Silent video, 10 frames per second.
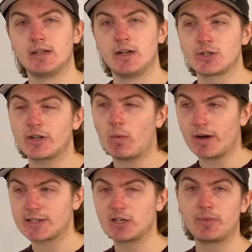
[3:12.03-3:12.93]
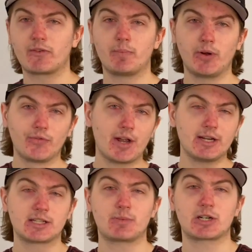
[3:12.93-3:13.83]
So they want to still be able to build
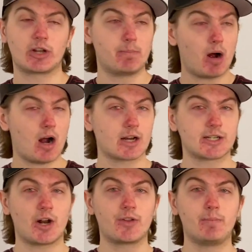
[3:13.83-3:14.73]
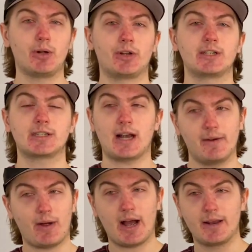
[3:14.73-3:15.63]
things, especially mocks and other buildings that they
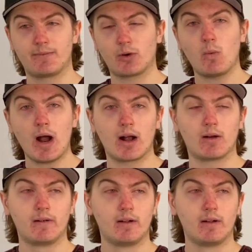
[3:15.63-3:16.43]
have had for a while.